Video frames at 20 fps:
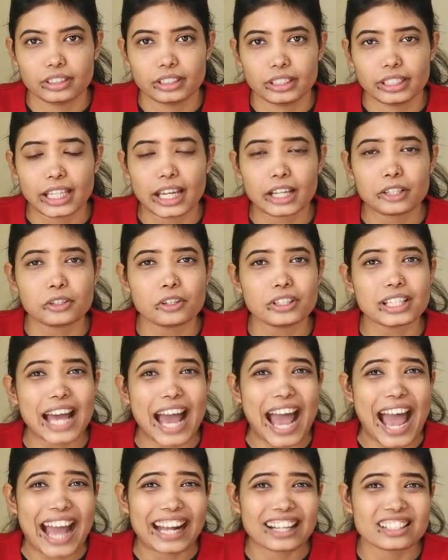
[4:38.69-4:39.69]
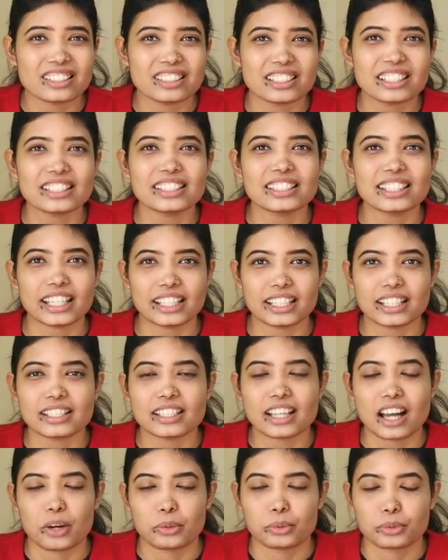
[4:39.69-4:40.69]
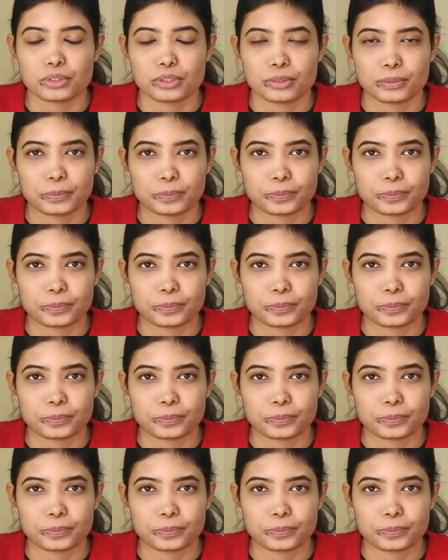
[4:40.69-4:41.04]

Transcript: He had not actually set his house.